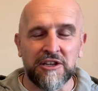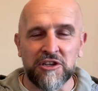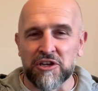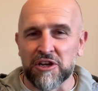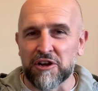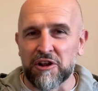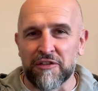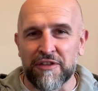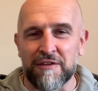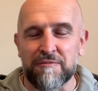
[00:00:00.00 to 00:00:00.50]

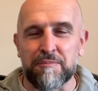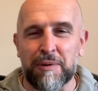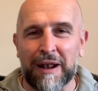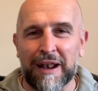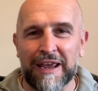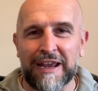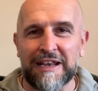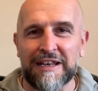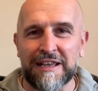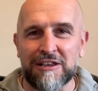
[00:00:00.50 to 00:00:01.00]
You know, they've
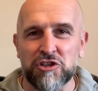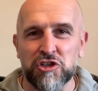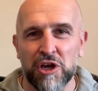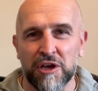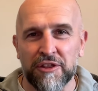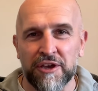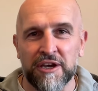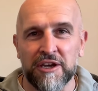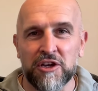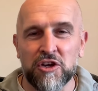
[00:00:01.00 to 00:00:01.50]
played each
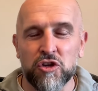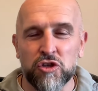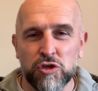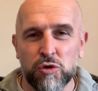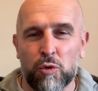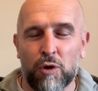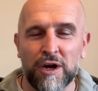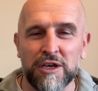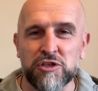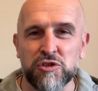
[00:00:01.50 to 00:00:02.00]
other
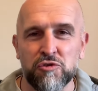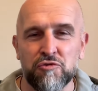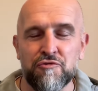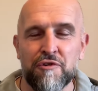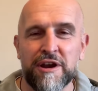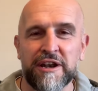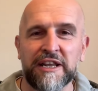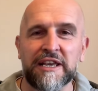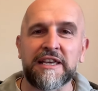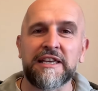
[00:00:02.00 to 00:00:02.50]
twice
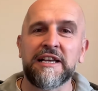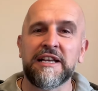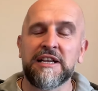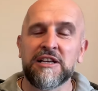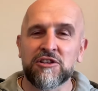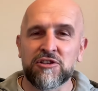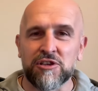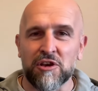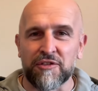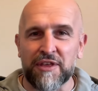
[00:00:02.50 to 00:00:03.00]
already.
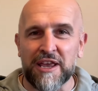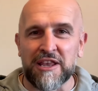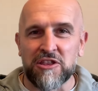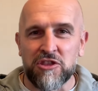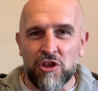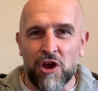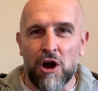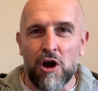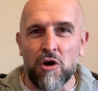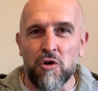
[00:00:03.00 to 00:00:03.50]
So they
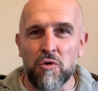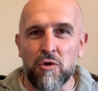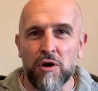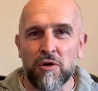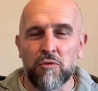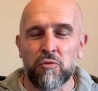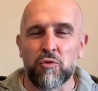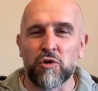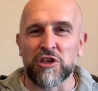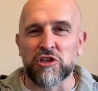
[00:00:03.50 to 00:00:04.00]

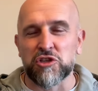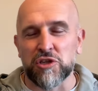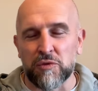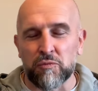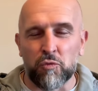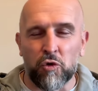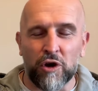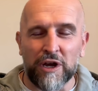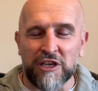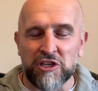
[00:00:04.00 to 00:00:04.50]
know
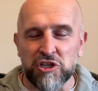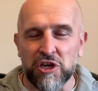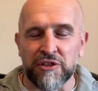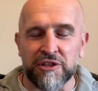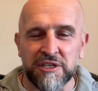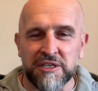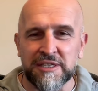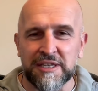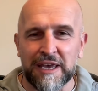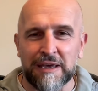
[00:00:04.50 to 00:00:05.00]
what each
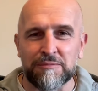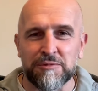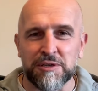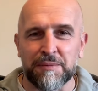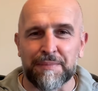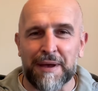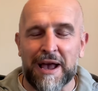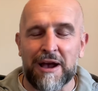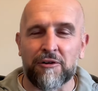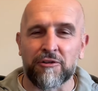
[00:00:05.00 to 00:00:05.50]
other's team's
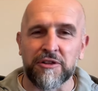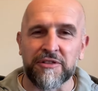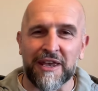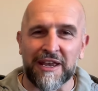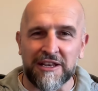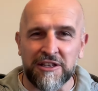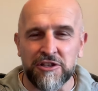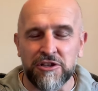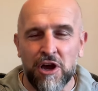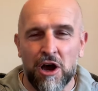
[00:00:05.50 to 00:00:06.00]
about.
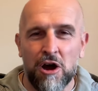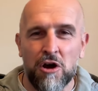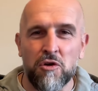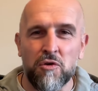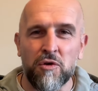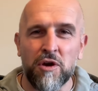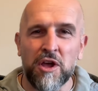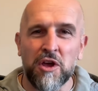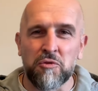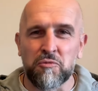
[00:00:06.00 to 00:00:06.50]
They
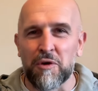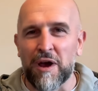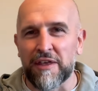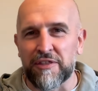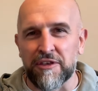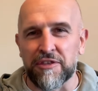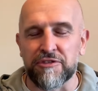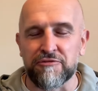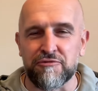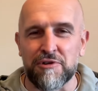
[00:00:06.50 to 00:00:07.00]
know where
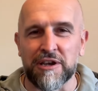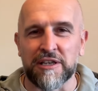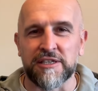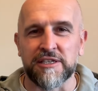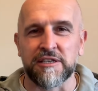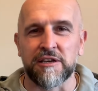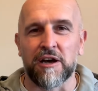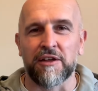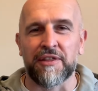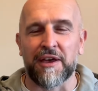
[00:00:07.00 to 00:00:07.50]
the
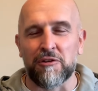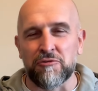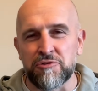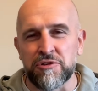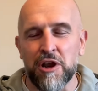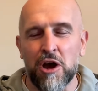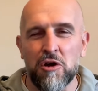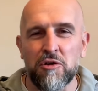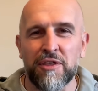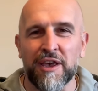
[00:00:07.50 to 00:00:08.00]
threats are. They'll
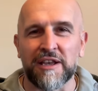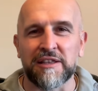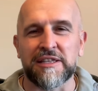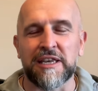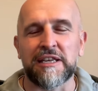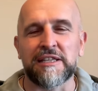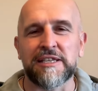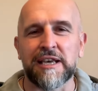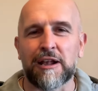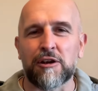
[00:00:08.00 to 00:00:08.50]
know that
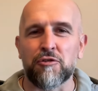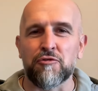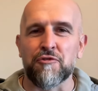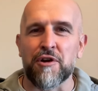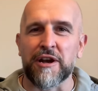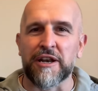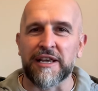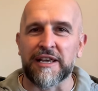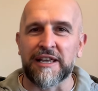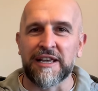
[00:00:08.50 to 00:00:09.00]
detail
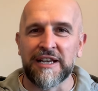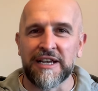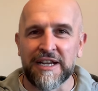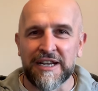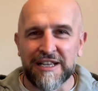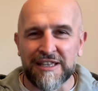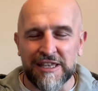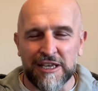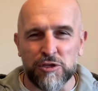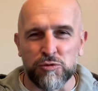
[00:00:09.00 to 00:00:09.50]
already.
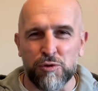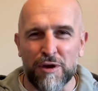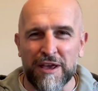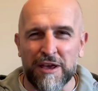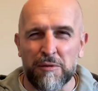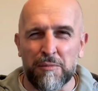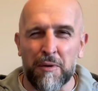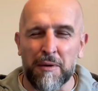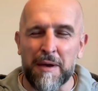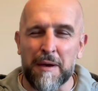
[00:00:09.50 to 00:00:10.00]
This
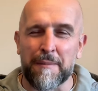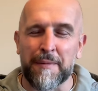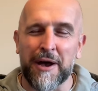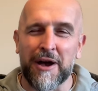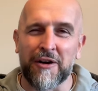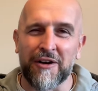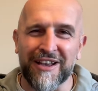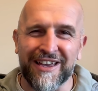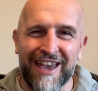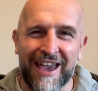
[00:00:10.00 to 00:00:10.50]
week will be
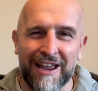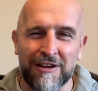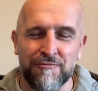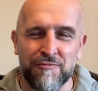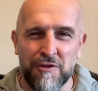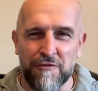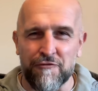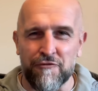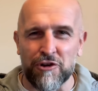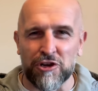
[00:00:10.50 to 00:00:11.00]
about
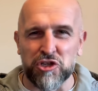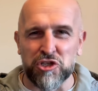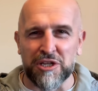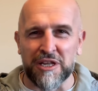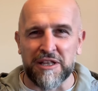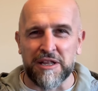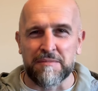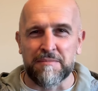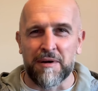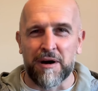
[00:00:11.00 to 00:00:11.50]
getting refreshed
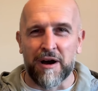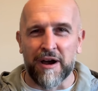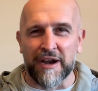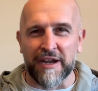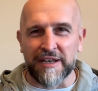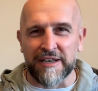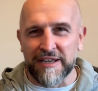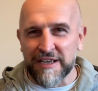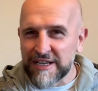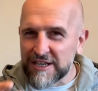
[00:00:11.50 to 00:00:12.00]
in the
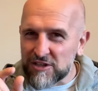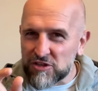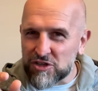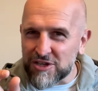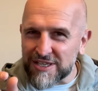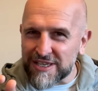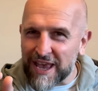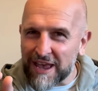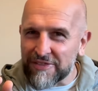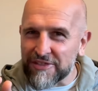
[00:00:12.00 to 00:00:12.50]
mind,
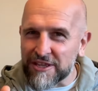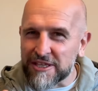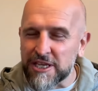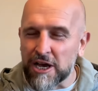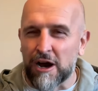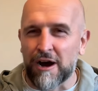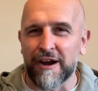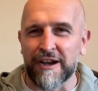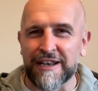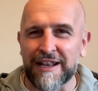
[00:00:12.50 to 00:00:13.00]
just getting the
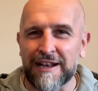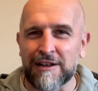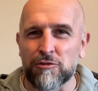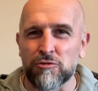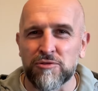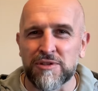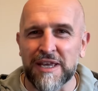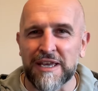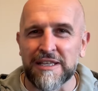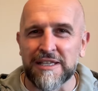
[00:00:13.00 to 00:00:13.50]
tiny
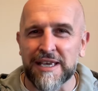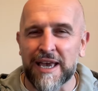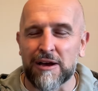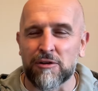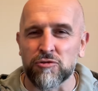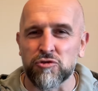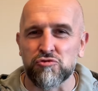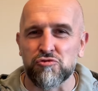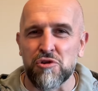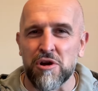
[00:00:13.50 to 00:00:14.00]
little
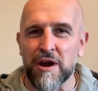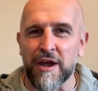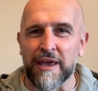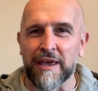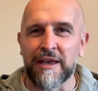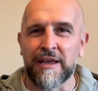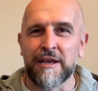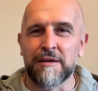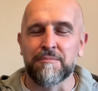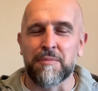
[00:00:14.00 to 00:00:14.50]
details right,
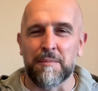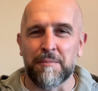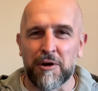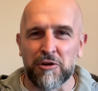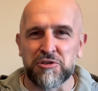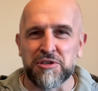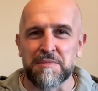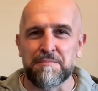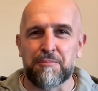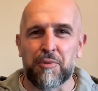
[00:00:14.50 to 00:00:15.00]
but
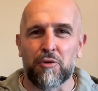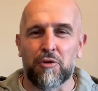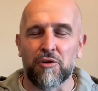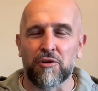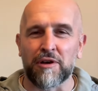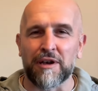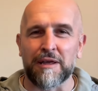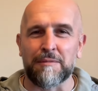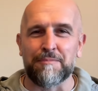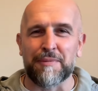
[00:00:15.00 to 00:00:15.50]
most
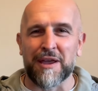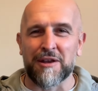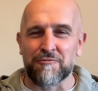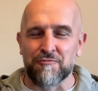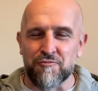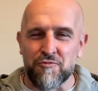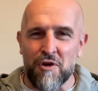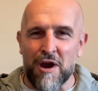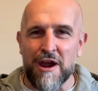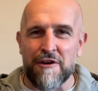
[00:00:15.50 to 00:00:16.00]
importantly,
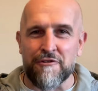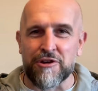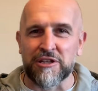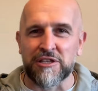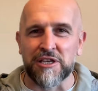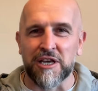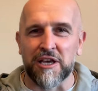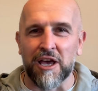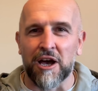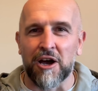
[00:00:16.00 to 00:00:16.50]
being
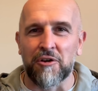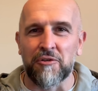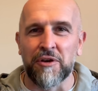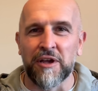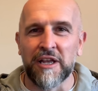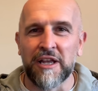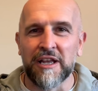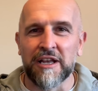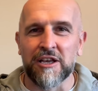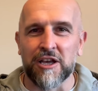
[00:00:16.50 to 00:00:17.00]
raring to go
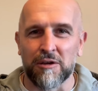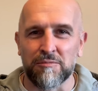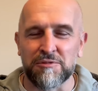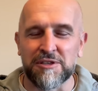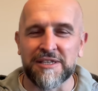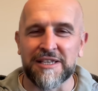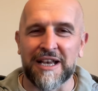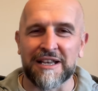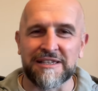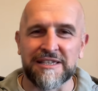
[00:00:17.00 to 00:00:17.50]
come
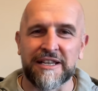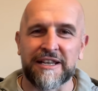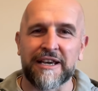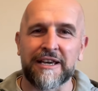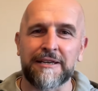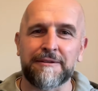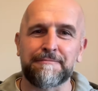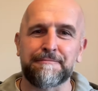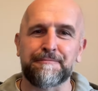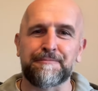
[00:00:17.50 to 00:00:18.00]

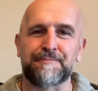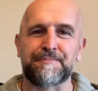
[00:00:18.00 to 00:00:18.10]
Saturday.